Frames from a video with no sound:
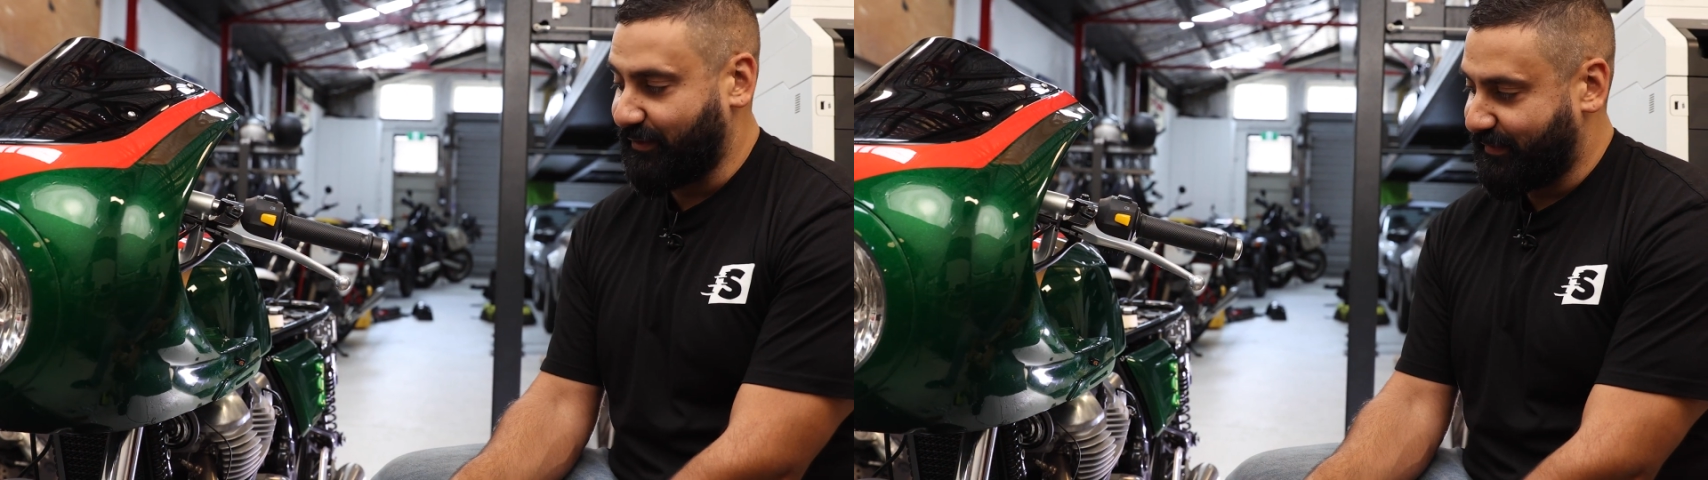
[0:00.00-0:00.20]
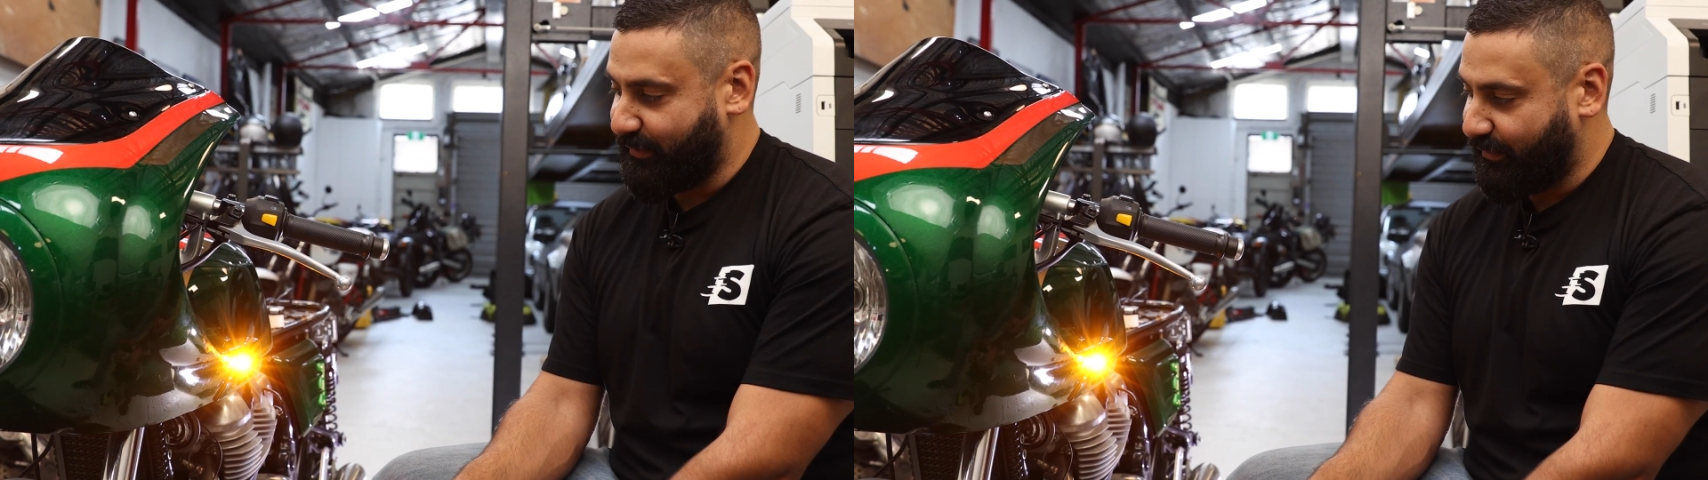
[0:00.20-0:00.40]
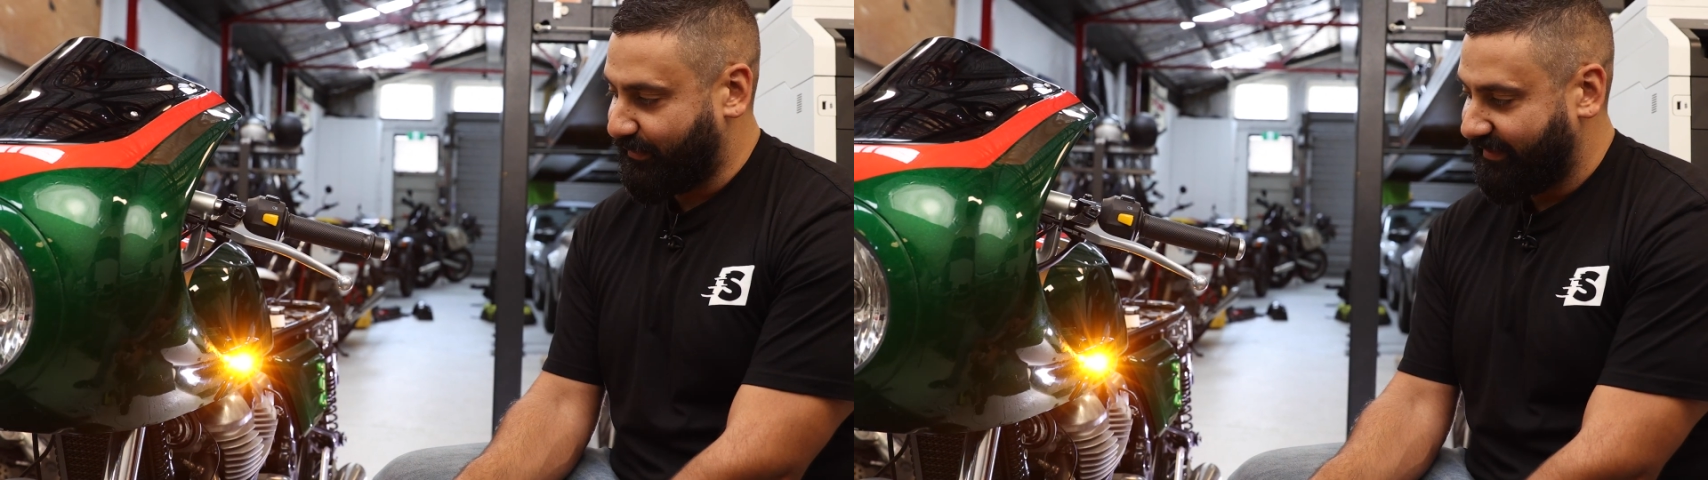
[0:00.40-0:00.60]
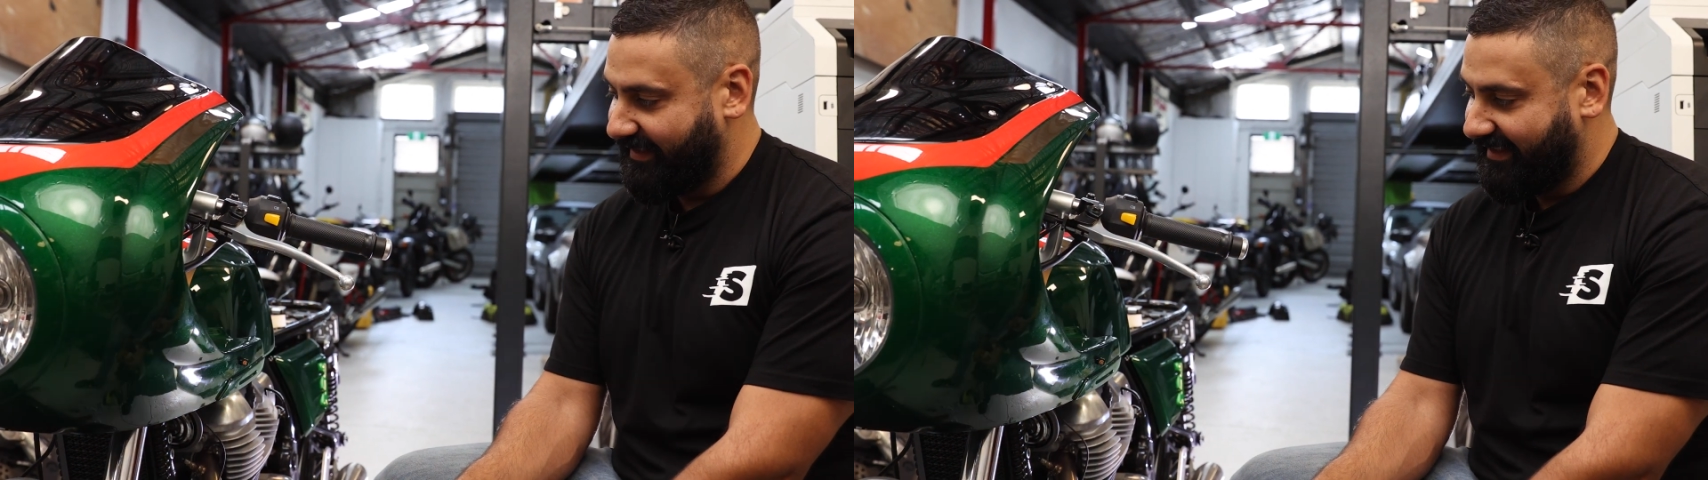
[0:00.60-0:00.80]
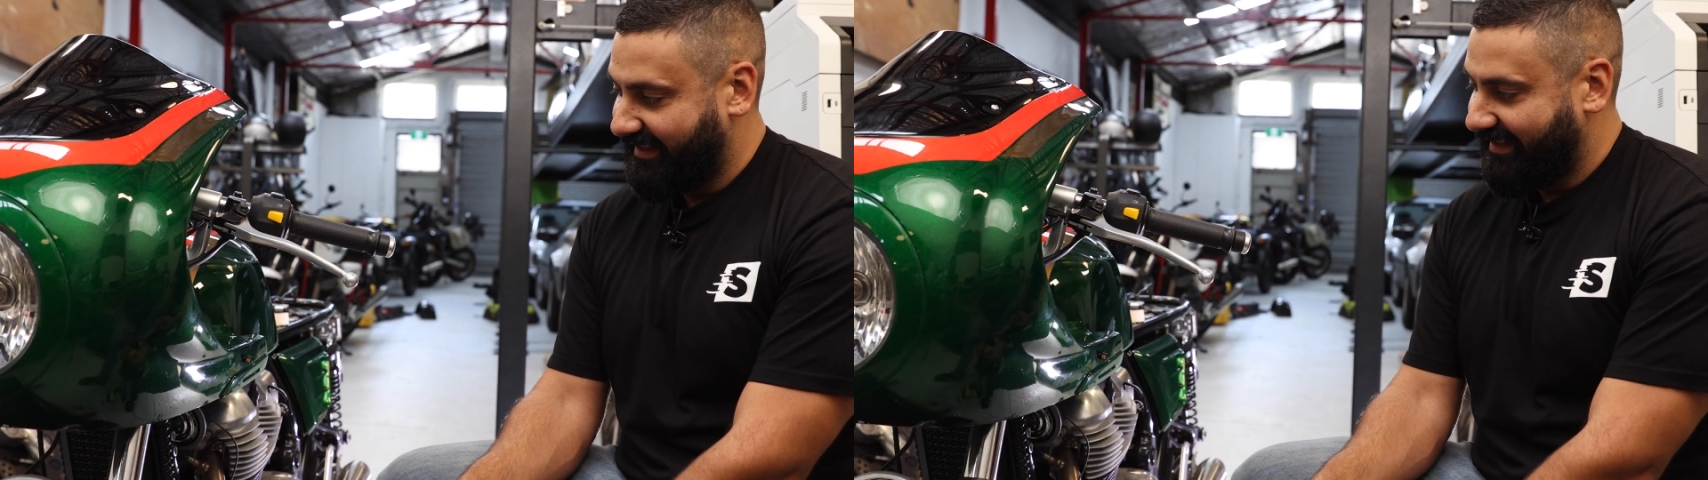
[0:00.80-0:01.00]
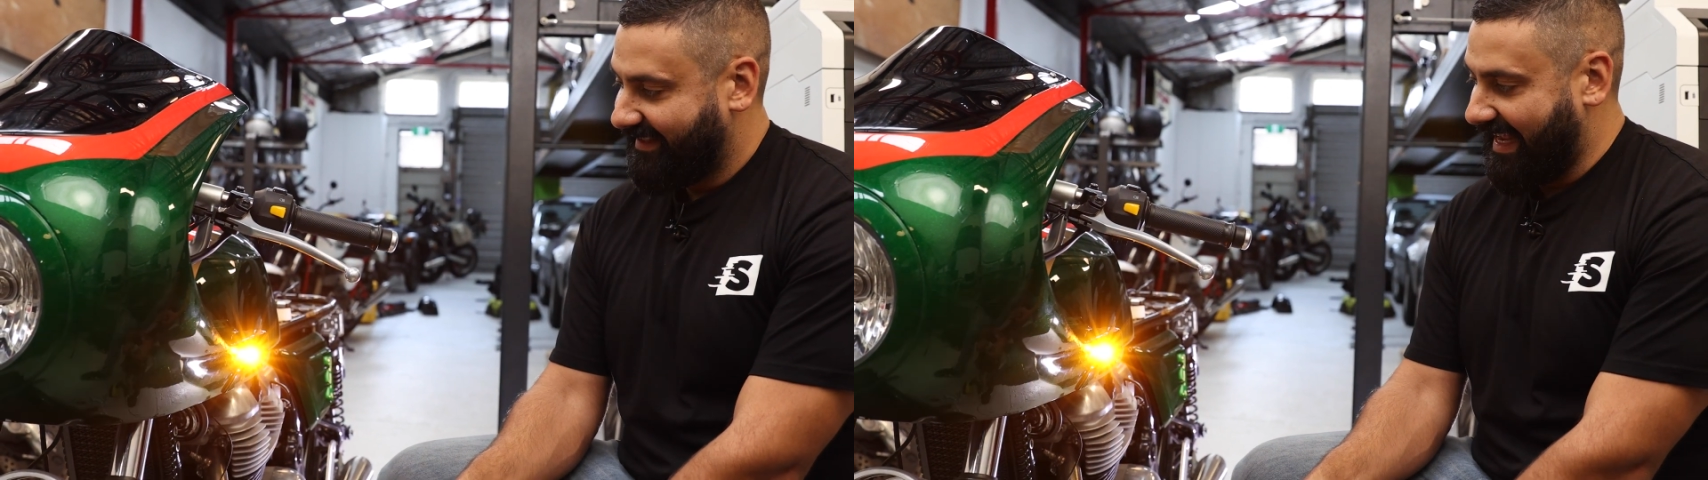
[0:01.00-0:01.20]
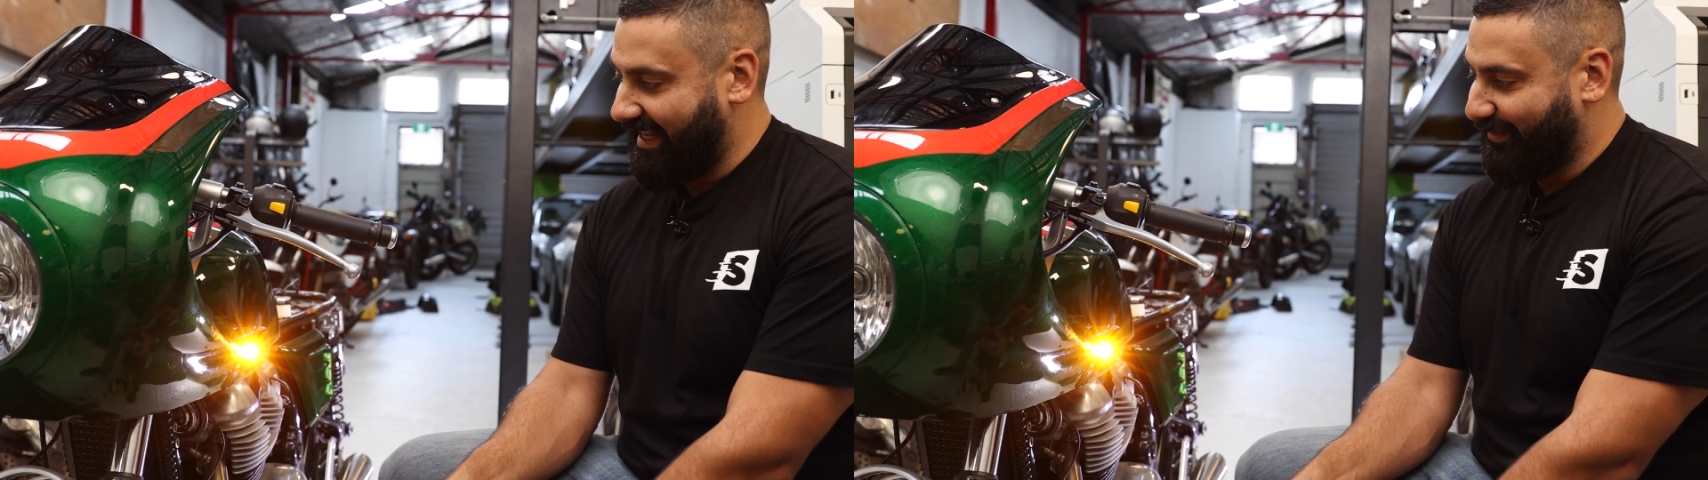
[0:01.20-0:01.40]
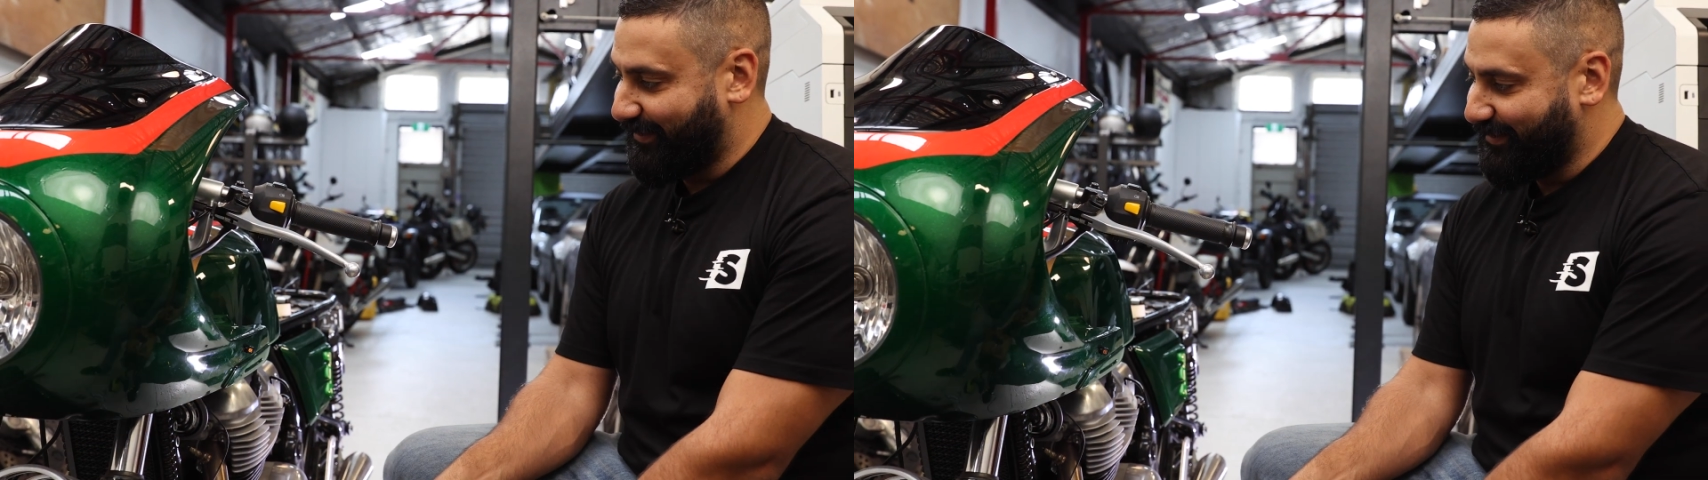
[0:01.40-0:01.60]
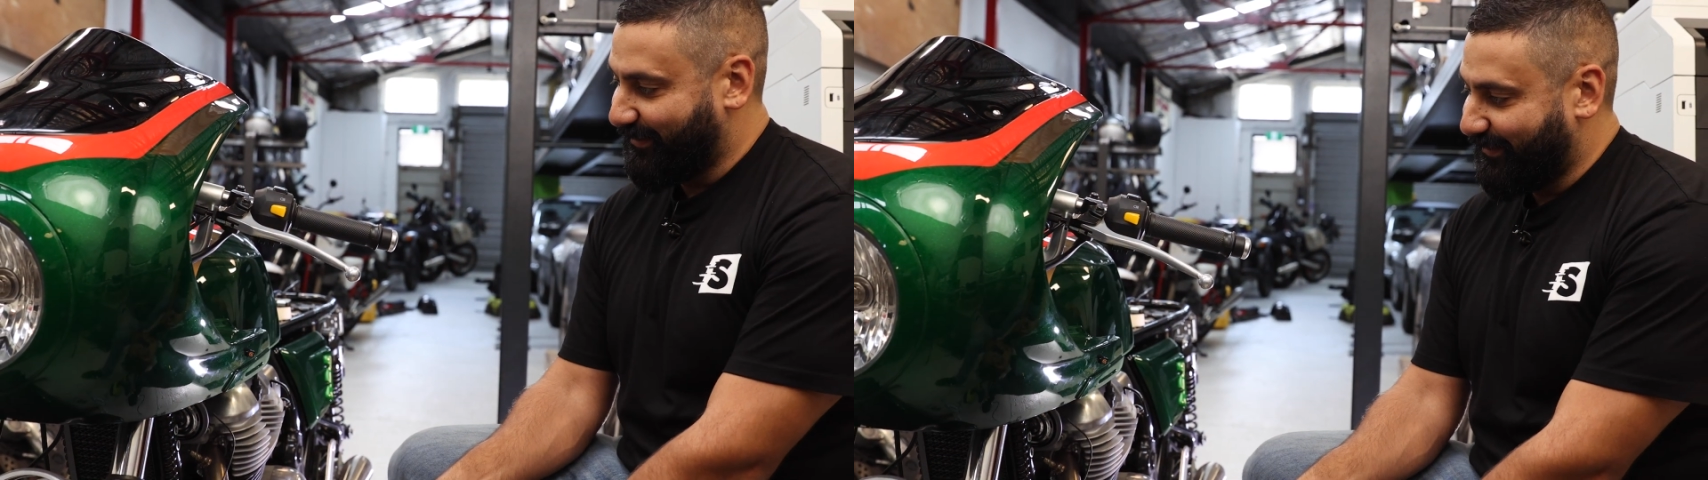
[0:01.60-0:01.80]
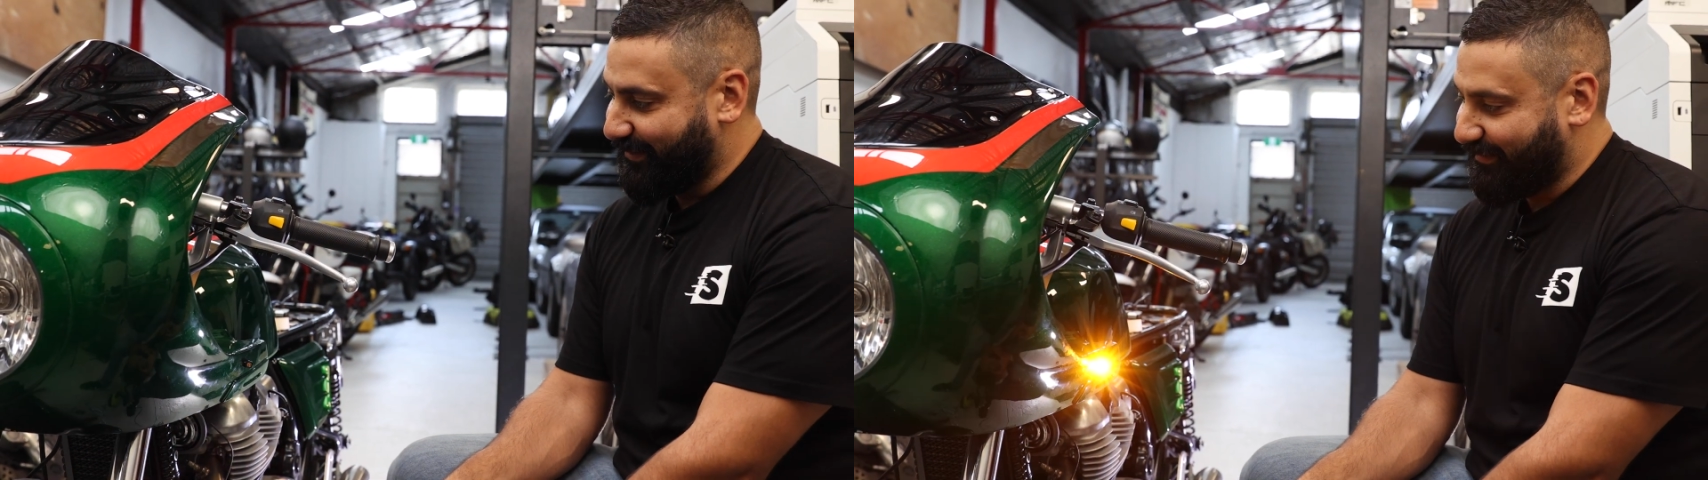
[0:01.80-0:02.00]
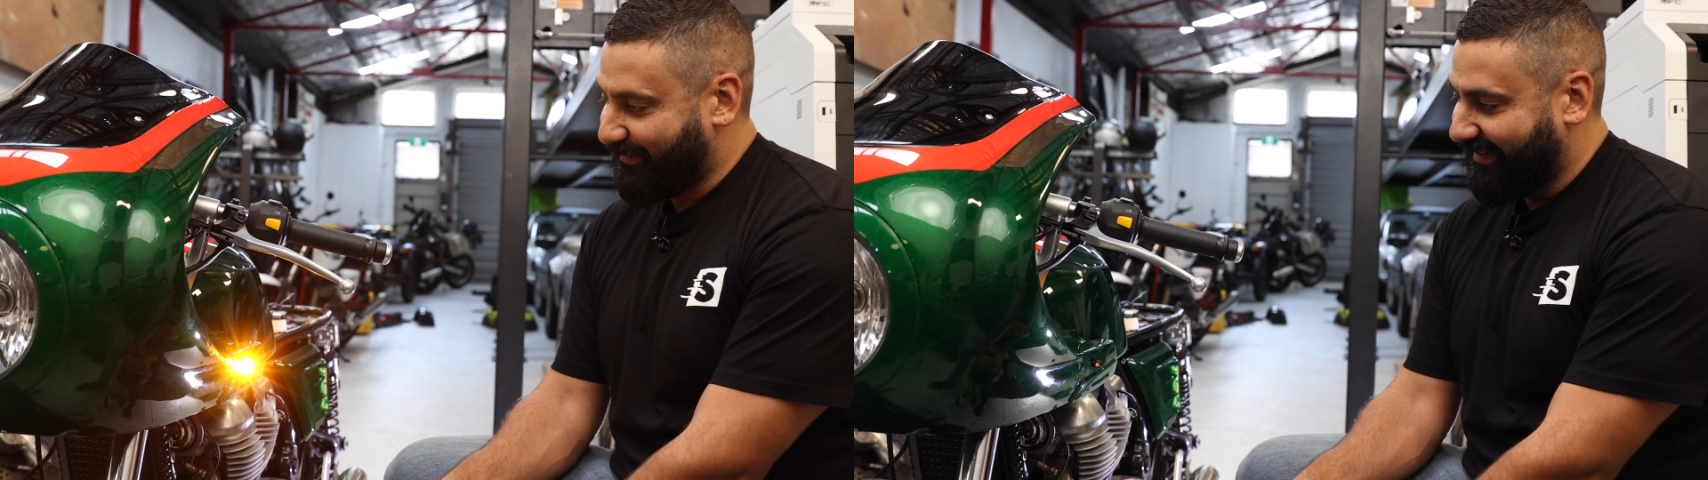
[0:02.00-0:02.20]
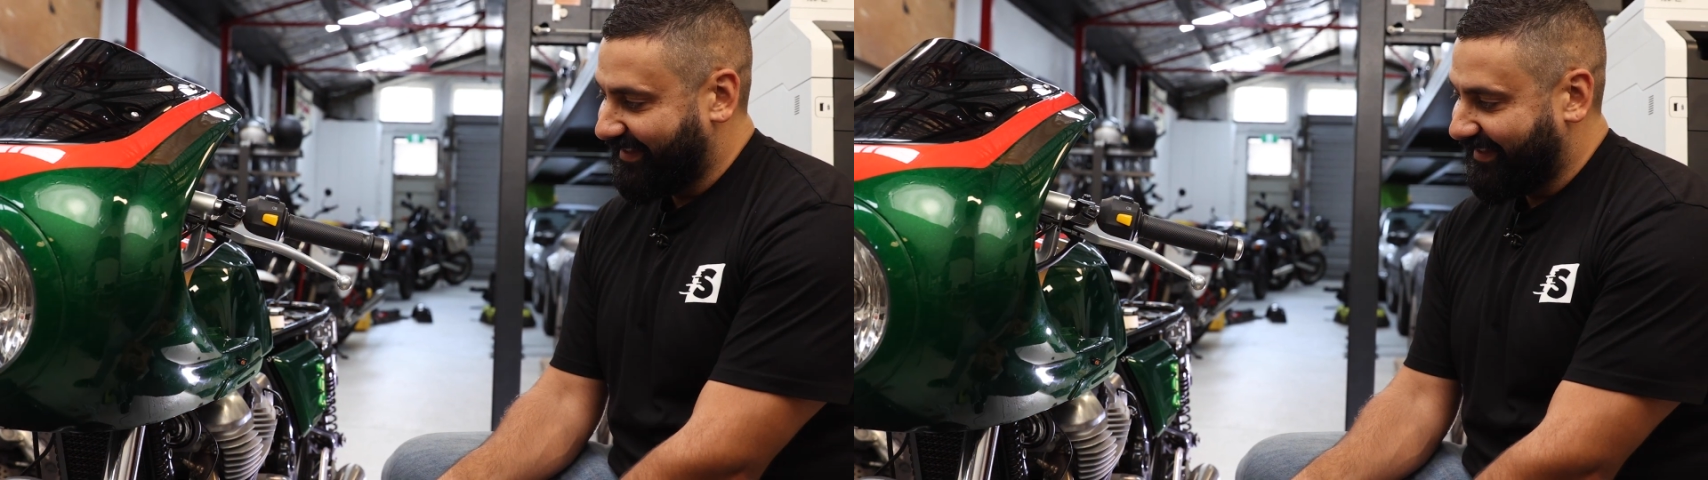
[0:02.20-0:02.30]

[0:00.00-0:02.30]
small. That looks awesome.